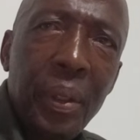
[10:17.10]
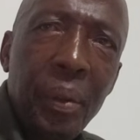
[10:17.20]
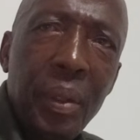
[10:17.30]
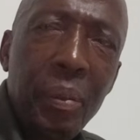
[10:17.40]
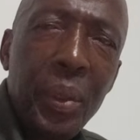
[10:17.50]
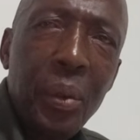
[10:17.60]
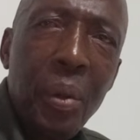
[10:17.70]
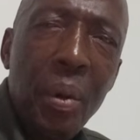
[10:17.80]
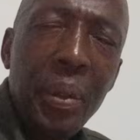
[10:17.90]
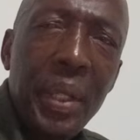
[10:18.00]
we have been
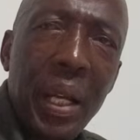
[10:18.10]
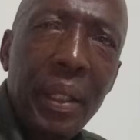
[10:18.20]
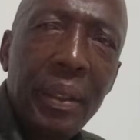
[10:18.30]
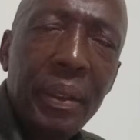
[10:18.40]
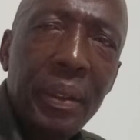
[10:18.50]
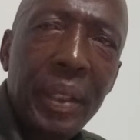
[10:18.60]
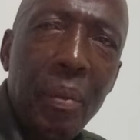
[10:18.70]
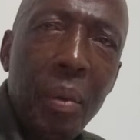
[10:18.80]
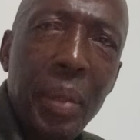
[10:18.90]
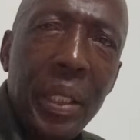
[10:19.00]
told that
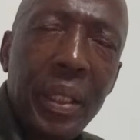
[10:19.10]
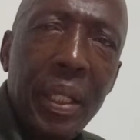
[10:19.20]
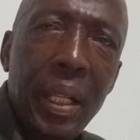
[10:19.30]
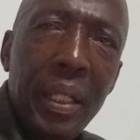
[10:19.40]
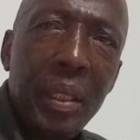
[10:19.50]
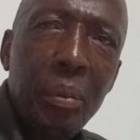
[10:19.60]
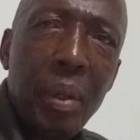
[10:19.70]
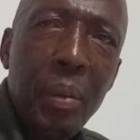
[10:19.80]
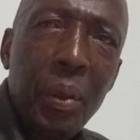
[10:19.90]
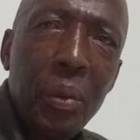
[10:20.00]
Thabo Bester and Nandi
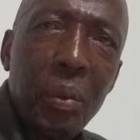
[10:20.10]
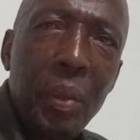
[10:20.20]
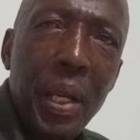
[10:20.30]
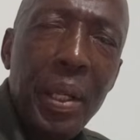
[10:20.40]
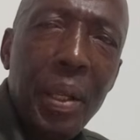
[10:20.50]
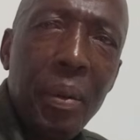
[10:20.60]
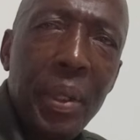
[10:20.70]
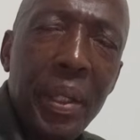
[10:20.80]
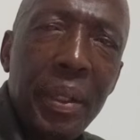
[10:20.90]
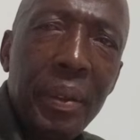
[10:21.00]
Pamagudumana
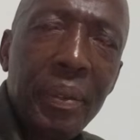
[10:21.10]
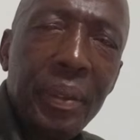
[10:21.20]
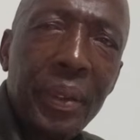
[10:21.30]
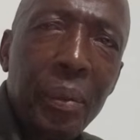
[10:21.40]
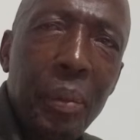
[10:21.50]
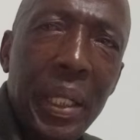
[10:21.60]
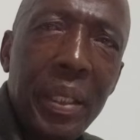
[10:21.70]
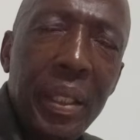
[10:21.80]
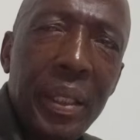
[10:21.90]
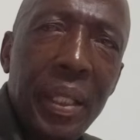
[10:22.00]
were
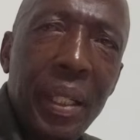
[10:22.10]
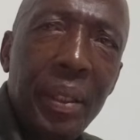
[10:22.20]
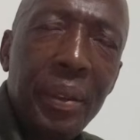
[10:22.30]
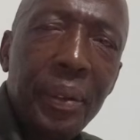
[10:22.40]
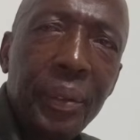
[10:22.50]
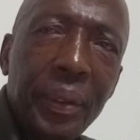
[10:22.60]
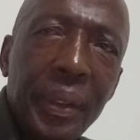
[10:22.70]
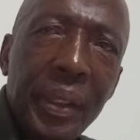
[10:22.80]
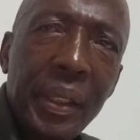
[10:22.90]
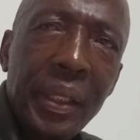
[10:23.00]
repatriated
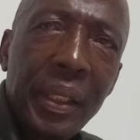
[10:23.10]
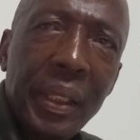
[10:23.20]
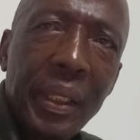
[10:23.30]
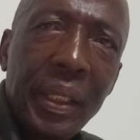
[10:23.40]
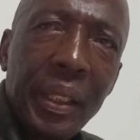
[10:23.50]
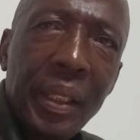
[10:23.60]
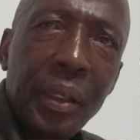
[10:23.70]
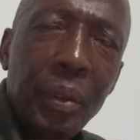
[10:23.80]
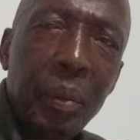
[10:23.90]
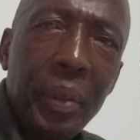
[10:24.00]

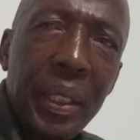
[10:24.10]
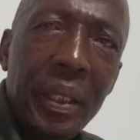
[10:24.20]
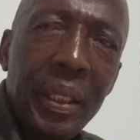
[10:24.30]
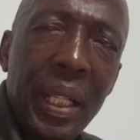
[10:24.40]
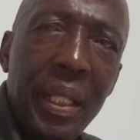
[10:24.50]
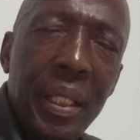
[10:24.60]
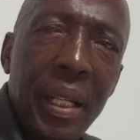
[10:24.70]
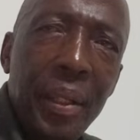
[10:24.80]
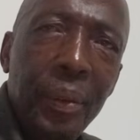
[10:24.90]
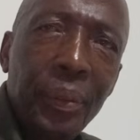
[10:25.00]
from
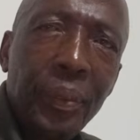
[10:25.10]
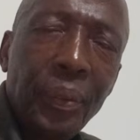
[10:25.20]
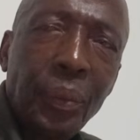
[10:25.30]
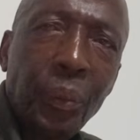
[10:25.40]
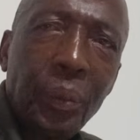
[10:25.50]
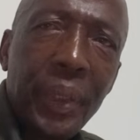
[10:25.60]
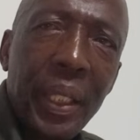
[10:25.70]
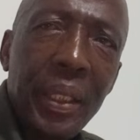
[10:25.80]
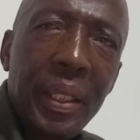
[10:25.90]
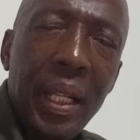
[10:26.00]
Tanzania,
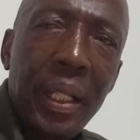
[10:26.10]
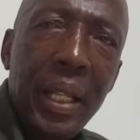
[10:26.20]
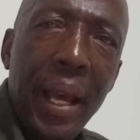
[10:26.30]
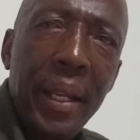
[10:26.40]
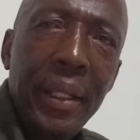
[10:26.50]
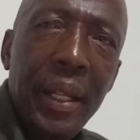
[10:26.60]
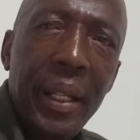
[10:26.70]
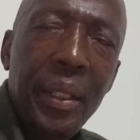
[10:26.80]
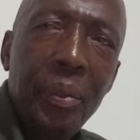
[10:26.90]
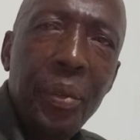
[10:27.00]

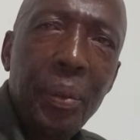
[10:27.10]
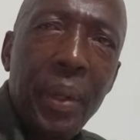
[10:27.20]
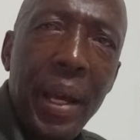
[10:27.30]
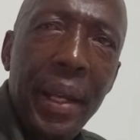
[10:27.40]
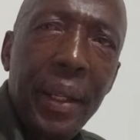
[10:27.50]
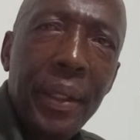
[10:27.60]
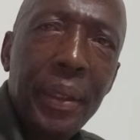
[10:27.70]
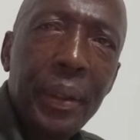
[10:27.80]
extradited, if you like,